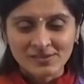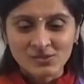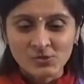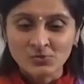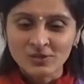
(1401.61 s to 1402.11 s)

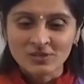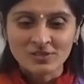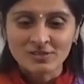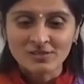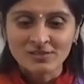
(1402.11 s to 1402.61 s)
So
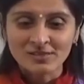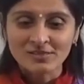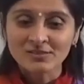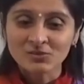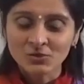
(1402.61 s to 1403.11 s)
Vasistha says,
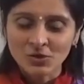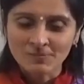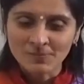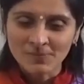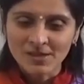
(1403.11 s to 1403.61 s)
drop
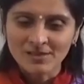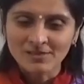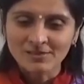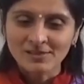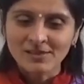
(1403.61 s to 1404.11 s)
that
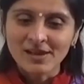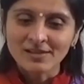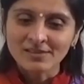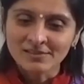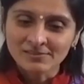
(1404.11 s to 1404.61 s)
and
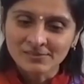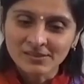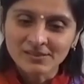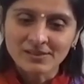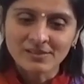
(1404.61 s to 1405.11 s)
divert
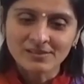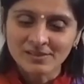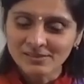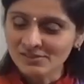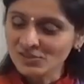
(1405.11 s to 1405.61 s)
that
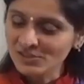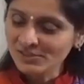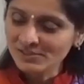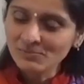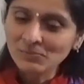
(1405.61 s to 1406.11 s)
energy
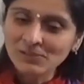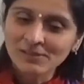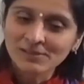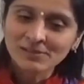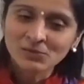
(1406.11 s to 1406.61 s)

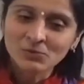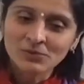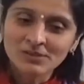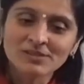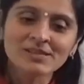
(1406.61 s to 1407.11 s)
completely
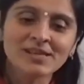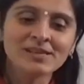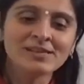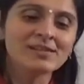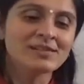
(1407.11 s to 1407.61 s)
towards
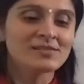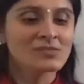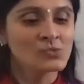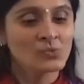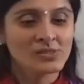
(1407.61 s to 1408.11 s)
gaining this
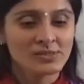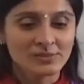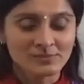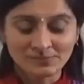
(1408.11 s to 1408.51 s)
wisdom.